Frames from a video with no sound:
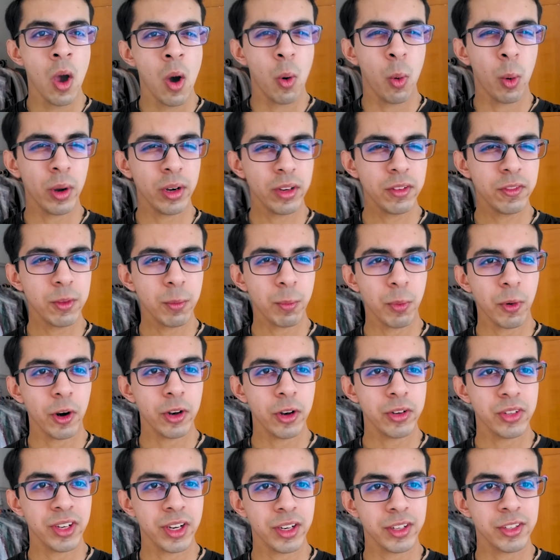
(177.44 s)
What if the
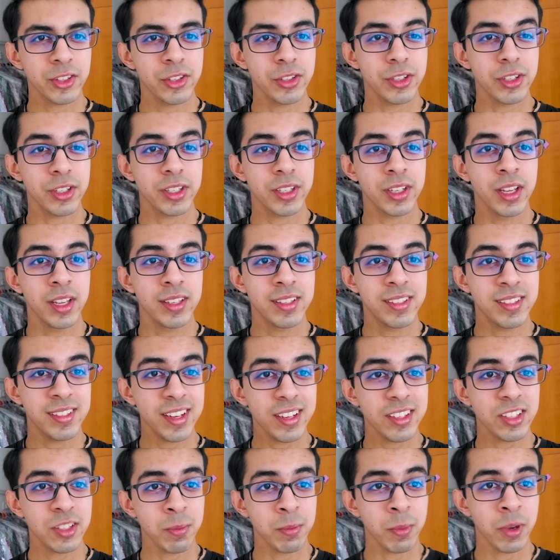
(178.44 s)
project took
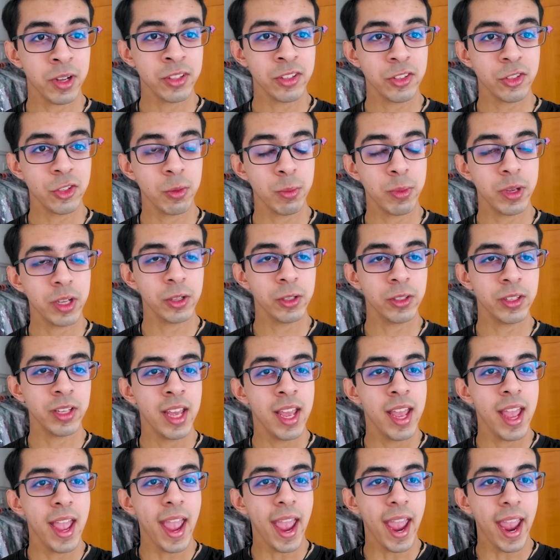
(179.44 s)
6 months to build
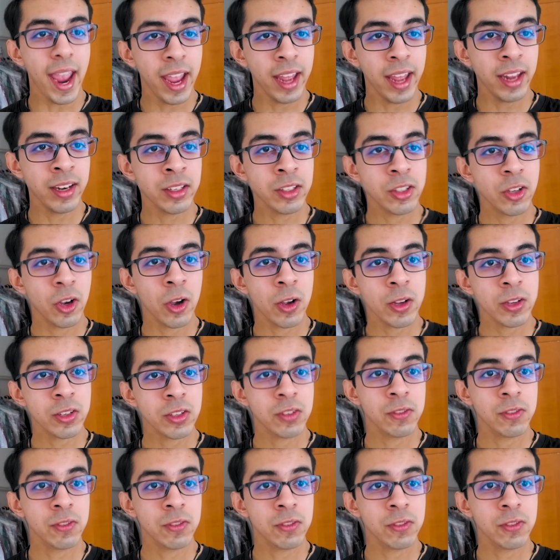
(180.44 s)
and cost